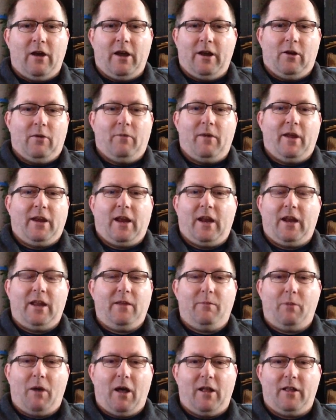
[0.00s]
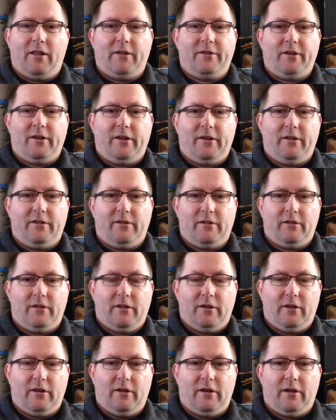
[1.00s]
I don't make any apologies
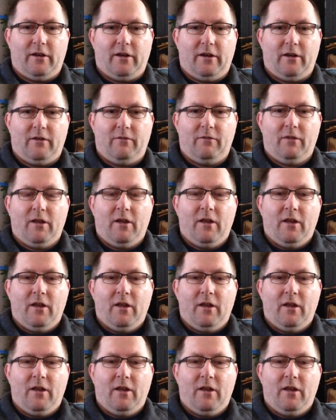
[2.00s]
for